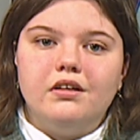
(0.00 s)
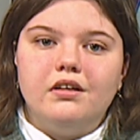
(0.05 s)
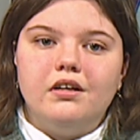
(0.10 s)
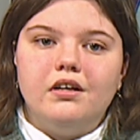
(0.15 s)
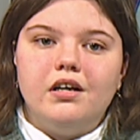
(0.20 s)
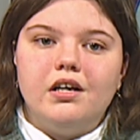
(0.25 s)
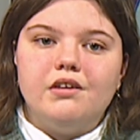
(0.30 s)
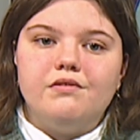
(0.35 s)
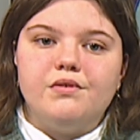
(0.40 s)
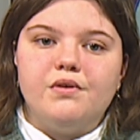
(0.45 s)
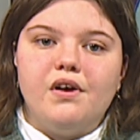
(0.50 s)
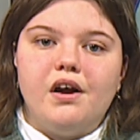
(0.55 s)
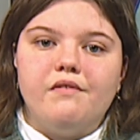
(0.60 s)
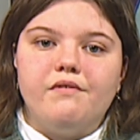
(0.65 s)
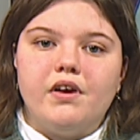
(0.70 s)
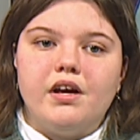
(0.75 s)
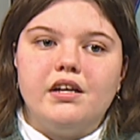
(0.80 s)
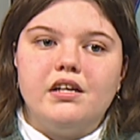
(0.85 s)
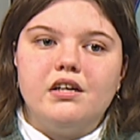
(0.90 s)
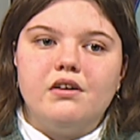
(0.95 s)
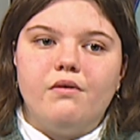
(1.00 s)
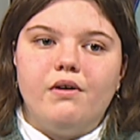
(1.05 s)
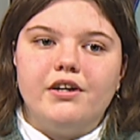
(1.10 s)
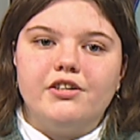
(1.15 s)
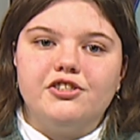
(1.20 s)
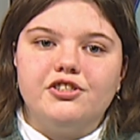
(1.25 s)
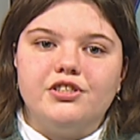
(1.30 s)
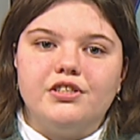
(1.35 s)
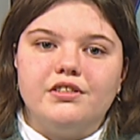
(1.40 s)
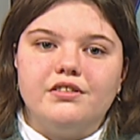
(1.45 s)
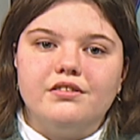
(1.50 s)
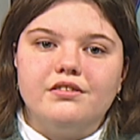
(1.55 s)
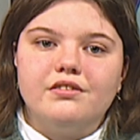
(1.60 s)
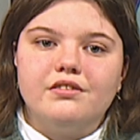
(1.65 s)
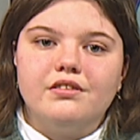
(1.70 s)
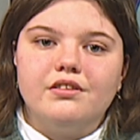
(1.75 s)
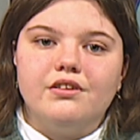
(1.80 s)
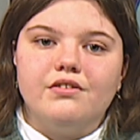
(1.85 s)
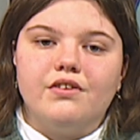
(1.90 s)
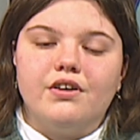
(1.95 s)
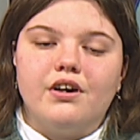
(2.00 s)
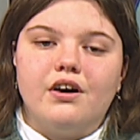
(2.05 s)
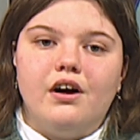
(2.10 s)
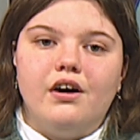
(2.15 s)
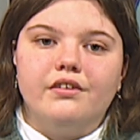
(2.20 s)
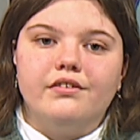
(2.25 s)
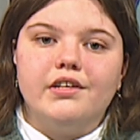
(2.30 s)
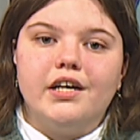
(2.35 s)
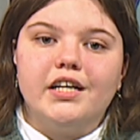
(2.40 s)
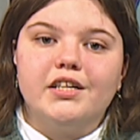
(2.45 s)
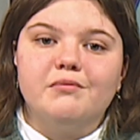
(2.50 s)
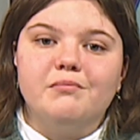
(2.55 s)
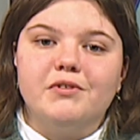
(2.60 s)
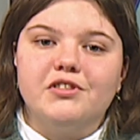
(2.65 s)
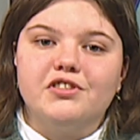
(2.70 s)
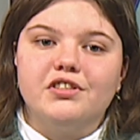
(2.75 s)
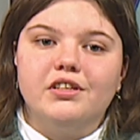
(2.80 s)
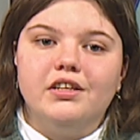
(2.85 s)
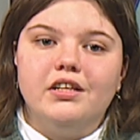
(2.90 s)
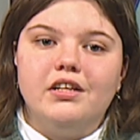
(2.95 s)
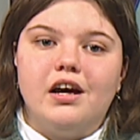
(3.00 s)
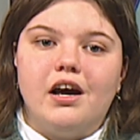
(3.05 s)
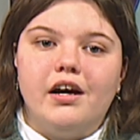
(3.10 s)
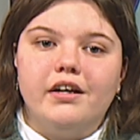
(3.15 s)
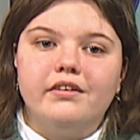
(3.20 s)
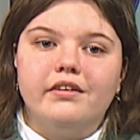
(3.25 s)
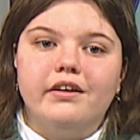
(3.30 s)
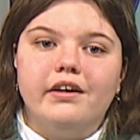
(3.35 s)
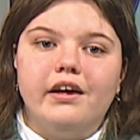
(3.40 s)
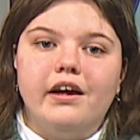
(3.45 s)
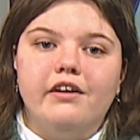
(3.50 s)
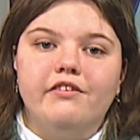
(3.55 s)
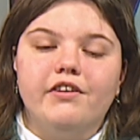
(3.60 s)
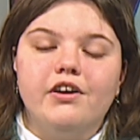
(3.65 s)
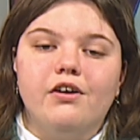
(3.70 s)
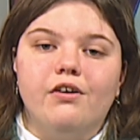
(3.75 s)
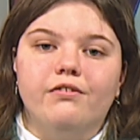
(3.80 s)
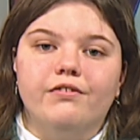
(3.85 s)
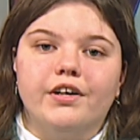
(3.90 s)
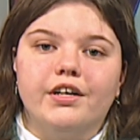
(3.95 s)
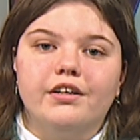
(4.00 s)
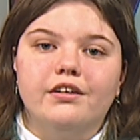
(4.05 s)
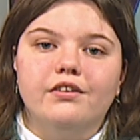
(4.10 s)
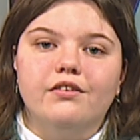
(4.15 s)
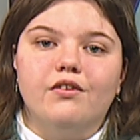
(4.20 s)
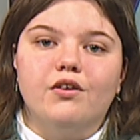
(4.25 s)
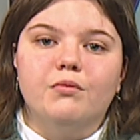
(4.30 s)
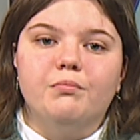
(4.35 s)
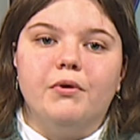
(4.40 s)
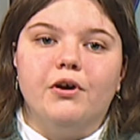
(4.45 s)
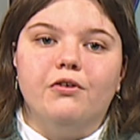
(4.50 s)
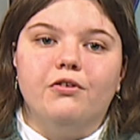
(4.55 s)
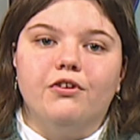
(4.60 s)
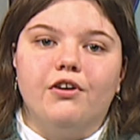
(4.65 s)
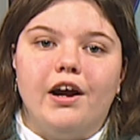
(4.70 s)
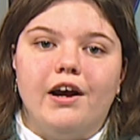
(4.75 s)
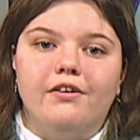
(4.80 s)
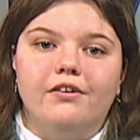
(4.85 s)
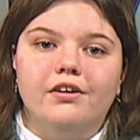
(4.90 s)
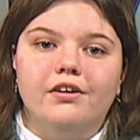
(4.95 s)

If you have any questions, you can contact Mr. Lynott, Henry Ulrich, or Bo Crow.